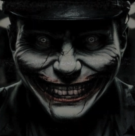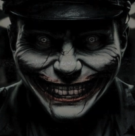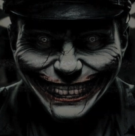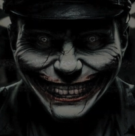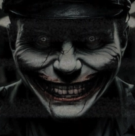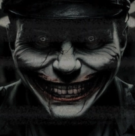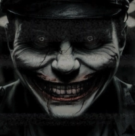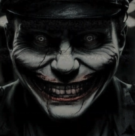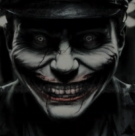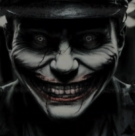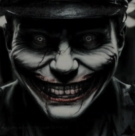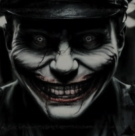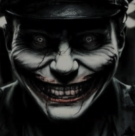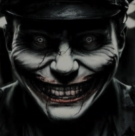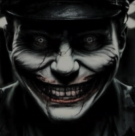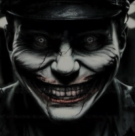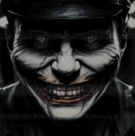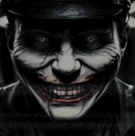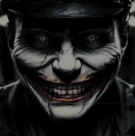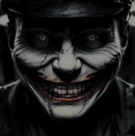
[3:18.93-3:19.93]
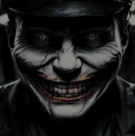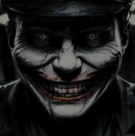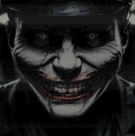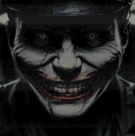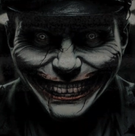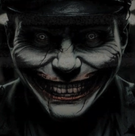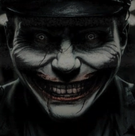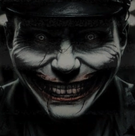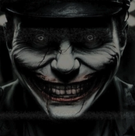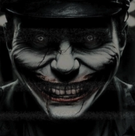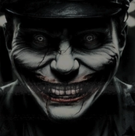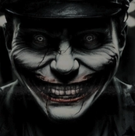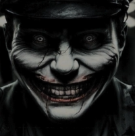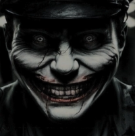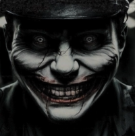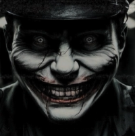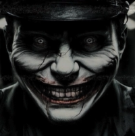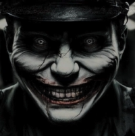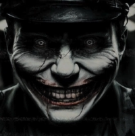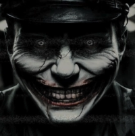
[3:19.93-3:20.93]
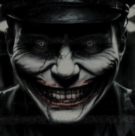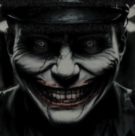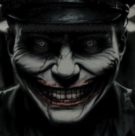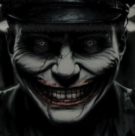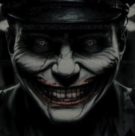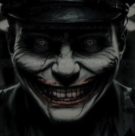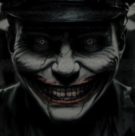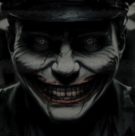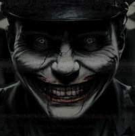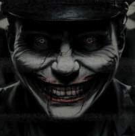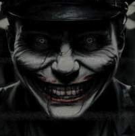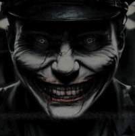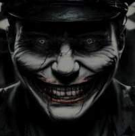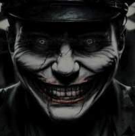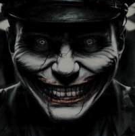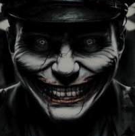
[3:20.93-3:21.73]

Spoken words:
And after much pleading and promising to behave,